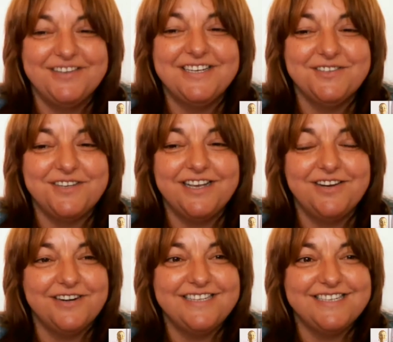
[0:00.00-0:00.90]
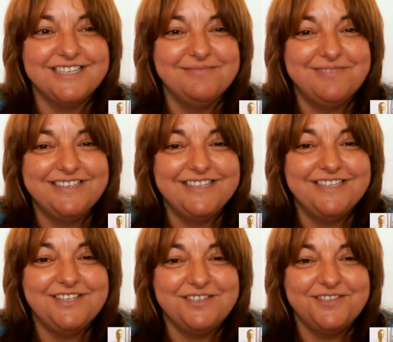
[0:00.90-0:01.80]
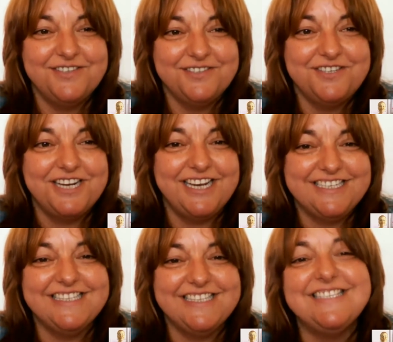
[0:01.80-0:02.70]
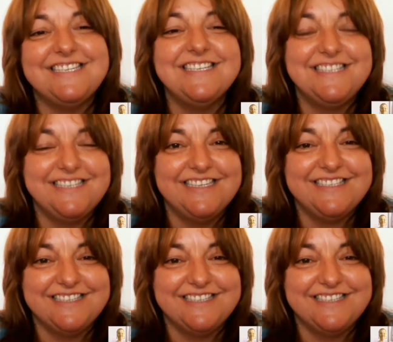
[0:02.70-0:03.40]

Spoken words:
are doing a great job to change the statistics.